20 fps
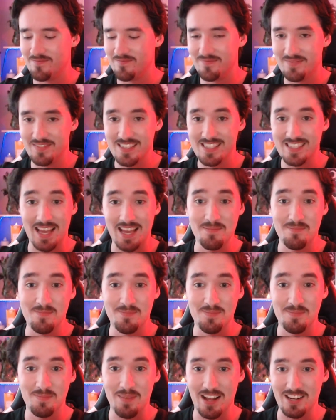
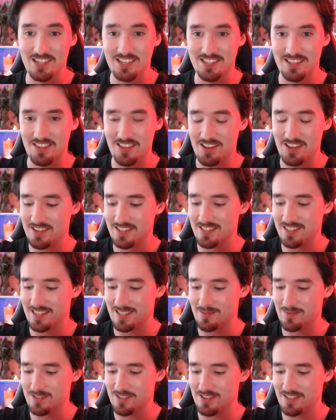Same matches that the
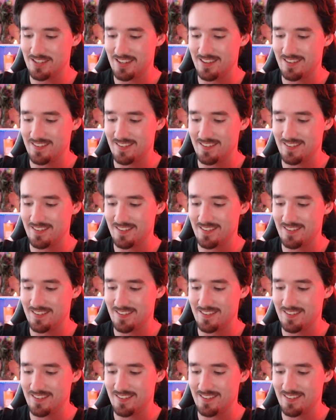arsonist was using.